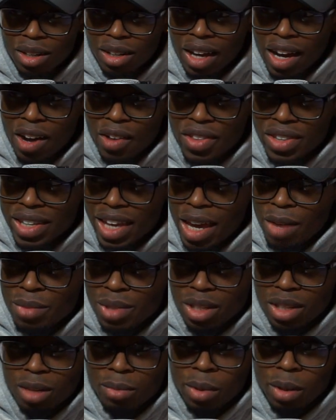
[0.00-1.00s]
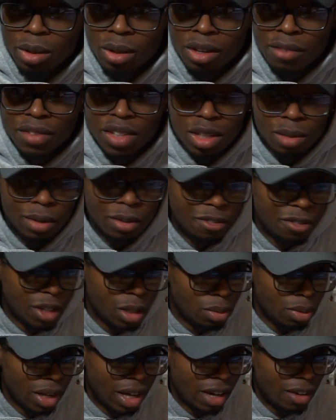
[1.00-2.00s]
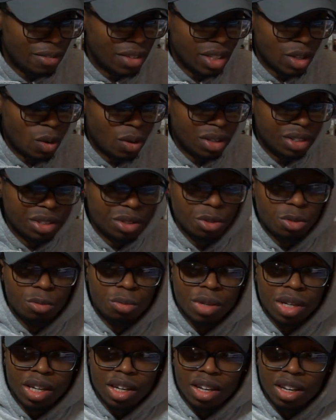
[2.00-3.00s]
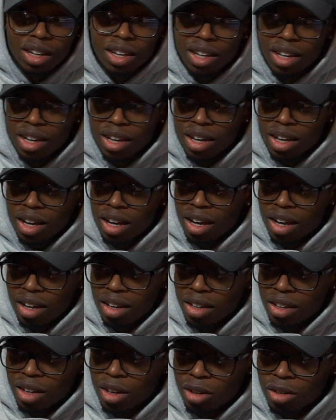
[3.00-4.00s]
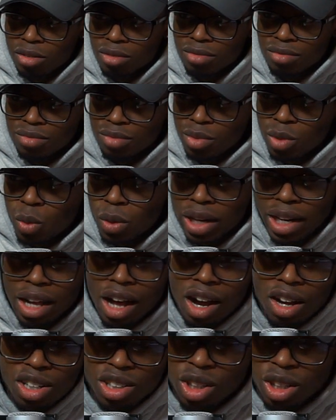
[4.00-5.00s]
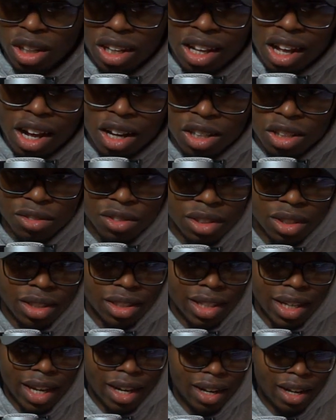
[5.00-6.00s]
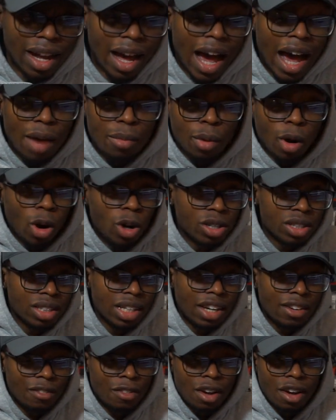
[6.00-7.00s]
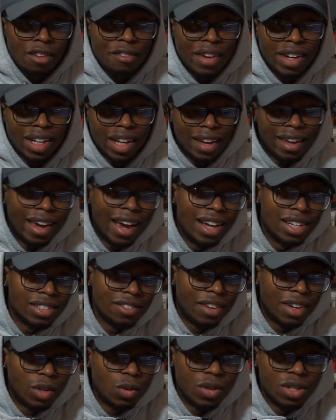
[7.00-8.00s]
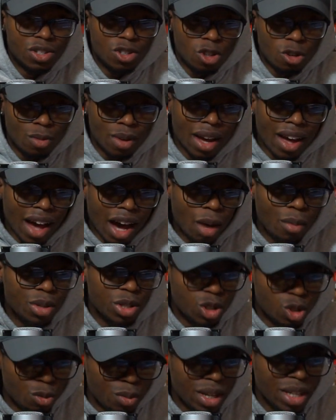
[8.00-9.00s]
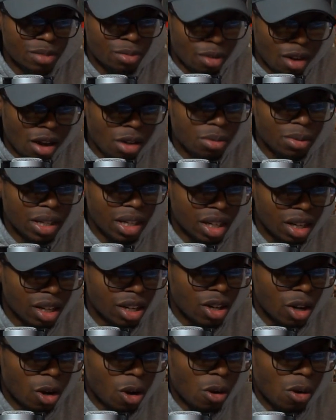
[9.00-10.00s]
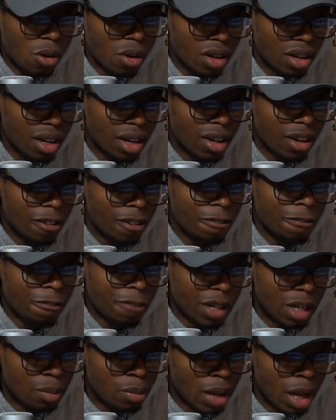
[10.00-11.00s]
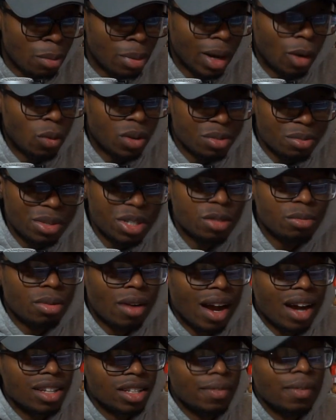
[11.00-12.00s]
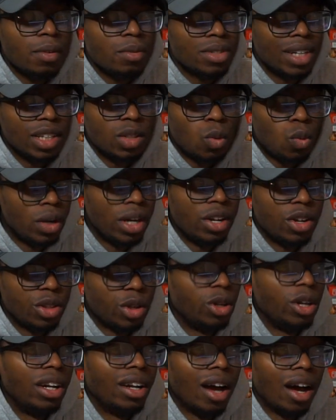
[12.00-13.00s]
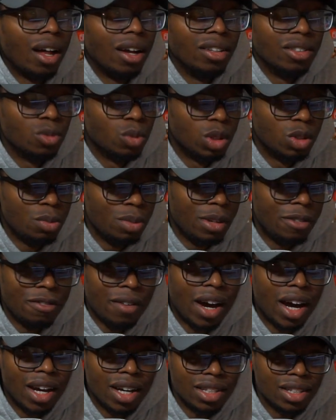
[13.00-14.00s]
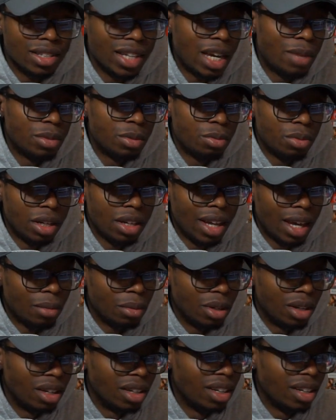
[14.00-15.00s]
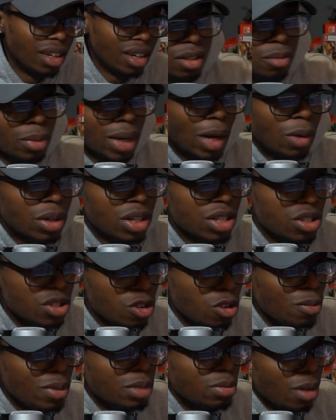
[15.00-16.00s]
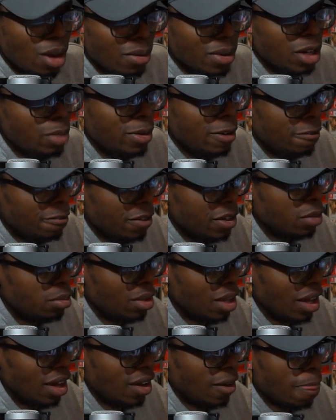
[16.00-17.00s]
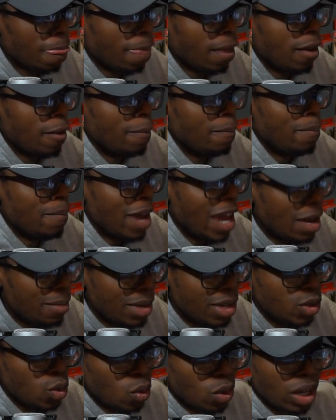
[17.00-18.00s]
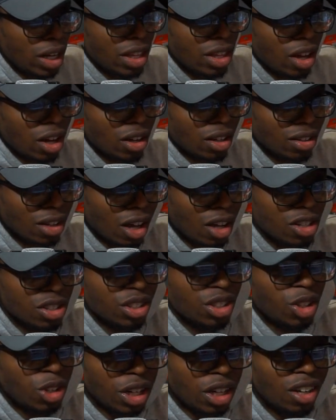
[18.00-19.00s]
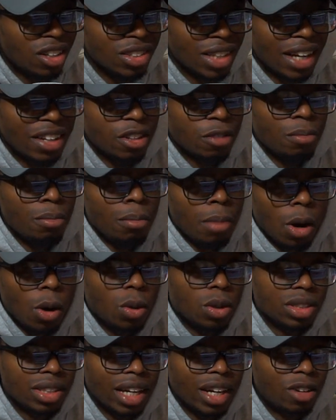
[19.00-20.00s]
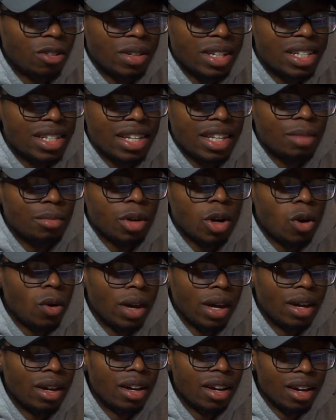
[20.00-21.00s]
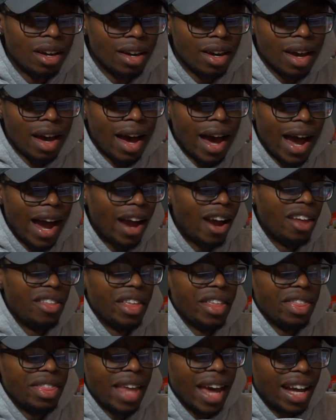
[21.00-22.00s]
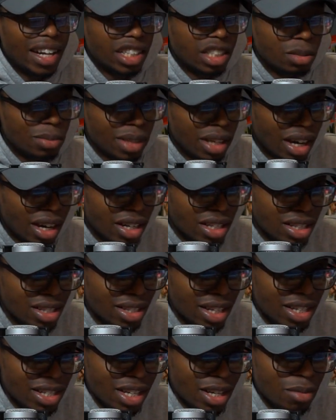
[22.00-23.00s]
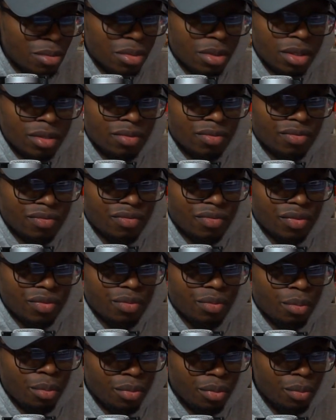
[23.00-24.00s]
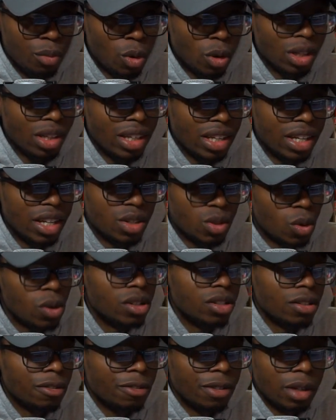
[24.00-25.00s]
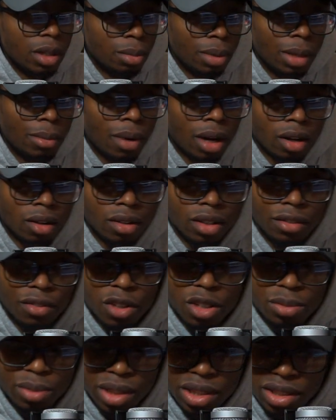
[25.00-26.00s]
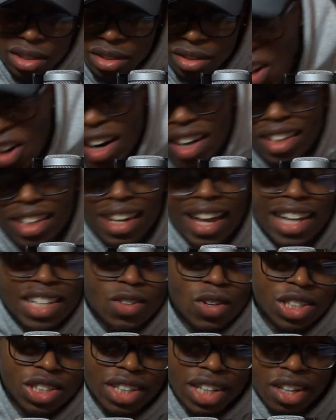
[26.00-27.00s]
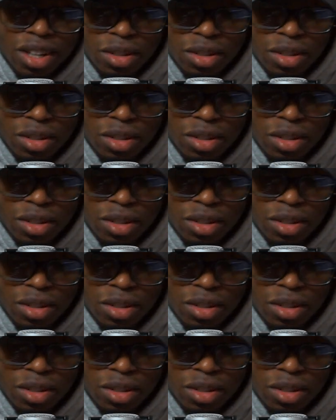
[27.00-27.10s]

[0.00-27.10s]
how this game is going to be, if it's going to be free to play, if it's going to be $20 $30 to get in. I personally, if I had to guess, if I had to assume, I'm assuming it's probably going to go free to play, but I wouldn't be surprised if it was like $20 or $30, which would be fine because this game is pretty damn good. But I would assume it's probably going to be free to play, maybe $20 $30 at the most. I don't really see them going higher than that, to be honest, since they seem more lenient towards the free to play model in the first place. All right, and the last question